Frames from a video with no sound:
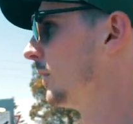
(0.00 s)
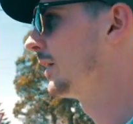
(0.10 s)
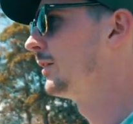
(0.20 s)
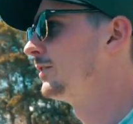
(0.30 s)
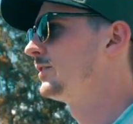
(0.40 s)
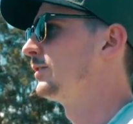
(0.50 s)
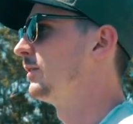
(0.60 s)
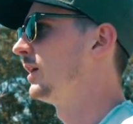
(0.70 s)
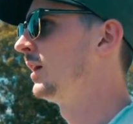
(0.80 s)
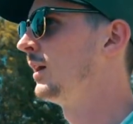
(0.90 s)
we're going
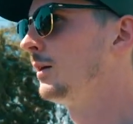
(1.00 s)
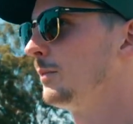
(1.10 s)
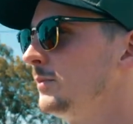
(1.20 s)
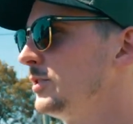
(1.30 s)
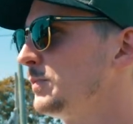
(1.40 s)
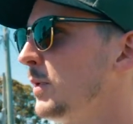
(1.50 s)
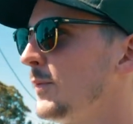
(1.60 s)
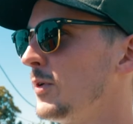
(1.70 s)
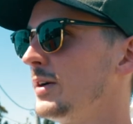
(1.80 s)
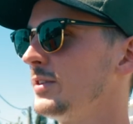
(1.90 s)
to uh, just
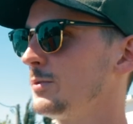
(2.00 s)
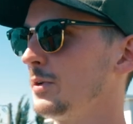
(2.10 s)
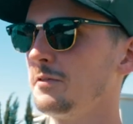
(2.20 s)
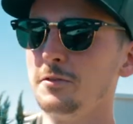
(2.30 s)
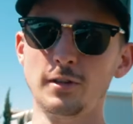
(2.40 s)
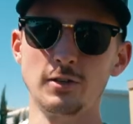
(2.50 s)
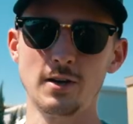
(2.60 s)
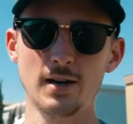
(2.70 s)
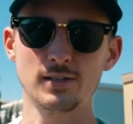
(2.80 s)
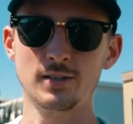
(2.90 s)
pop around to where the Fernleigh
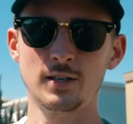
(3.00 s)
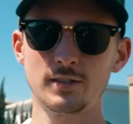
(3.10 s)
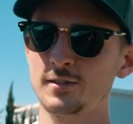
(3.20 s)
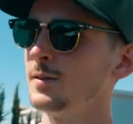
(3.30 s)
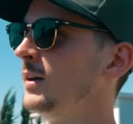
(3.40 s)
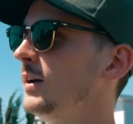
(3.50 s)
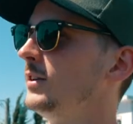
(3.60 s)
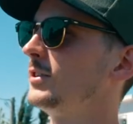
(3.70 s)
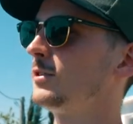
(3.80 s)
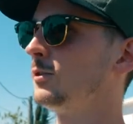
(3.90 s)
track starts.
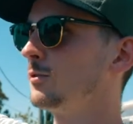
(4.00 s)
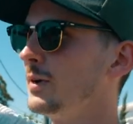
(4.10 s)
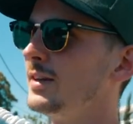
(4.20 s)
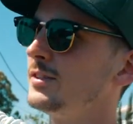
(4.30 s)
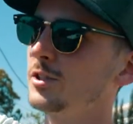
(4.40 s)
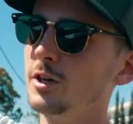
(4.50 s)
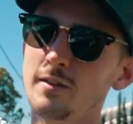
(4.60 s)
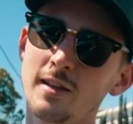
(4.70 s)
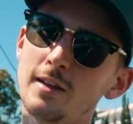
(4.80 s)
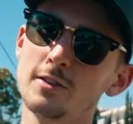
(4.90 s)
Just do a raised
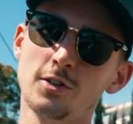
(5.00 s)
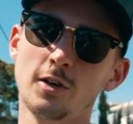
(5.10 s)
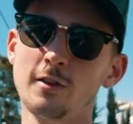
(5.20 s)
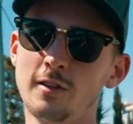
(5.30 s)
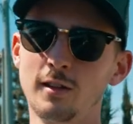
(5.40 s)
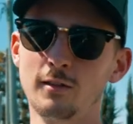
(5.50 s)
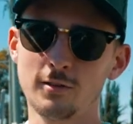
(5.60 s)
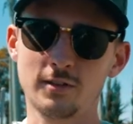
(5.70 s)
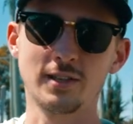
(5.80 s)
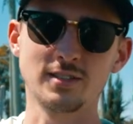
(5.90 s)
shot there to show that,
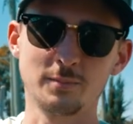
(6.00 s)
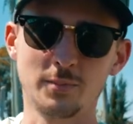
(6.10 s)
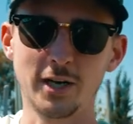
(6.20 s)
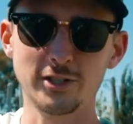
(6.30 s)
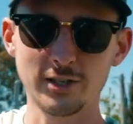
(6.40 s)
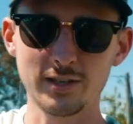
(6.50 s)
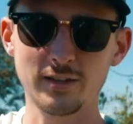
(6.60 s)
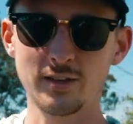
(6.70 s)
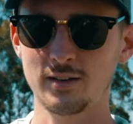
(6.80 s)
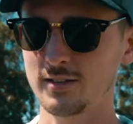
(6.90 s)
look, there's a bike track
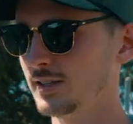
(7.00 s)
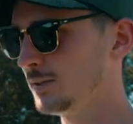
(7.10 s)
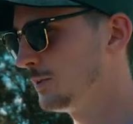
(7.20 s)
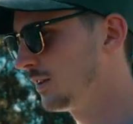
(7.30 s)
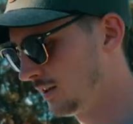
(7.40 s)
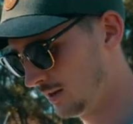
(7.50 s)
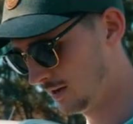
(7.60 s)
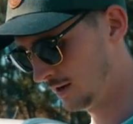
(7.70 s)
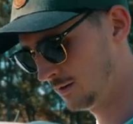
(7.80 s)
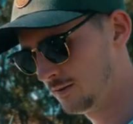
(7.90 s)
there, because that's one of the
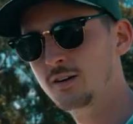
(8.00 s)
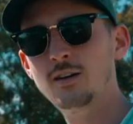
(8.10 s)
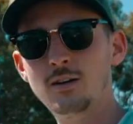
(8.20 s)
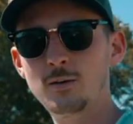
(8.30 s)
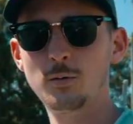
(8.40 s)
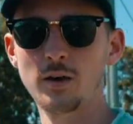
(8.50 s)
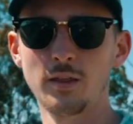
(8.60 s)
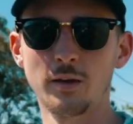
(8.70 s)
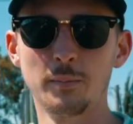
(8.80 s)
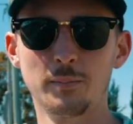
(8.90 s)
uh, one of
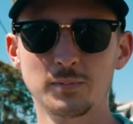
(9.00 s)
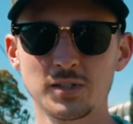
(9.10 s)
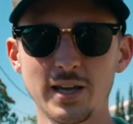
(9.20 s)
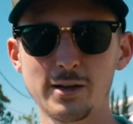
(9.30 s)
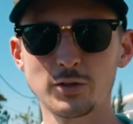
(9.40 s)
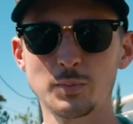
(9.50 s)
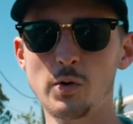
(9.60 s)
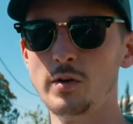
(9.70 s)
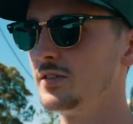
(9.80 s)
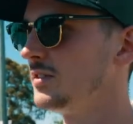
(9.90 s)
the sales
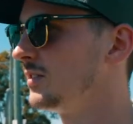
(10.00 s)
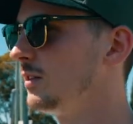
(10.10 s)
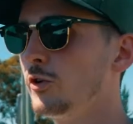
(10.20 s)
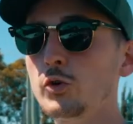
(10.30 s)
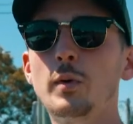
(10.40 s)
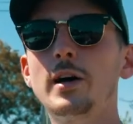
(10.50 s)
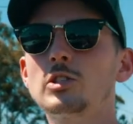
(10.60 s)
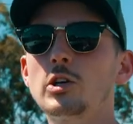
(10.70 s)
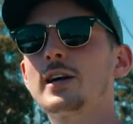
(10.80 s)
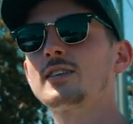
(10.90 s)
points, is local bike
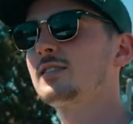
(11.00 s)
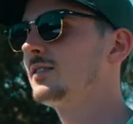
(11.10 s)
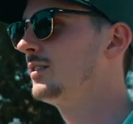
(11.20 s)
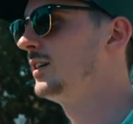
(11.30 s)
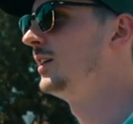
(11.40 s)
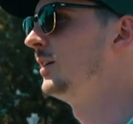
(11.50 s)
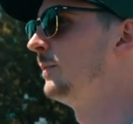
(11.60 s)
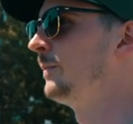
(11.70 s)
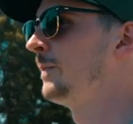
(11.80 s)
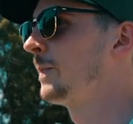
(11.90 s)
tracks.
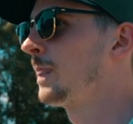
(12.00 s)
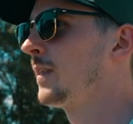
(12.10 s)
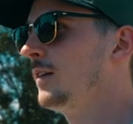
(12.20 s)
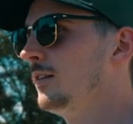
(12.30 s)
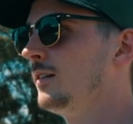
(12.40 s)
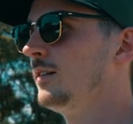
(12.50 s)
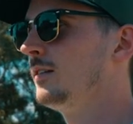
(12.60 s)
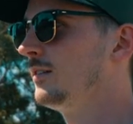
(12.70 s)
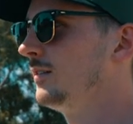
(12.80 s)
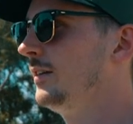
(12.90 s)
Um,
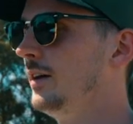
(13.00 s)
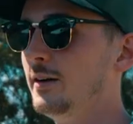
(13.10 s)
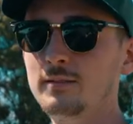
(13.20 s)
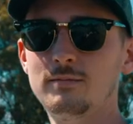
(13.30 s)
yeah.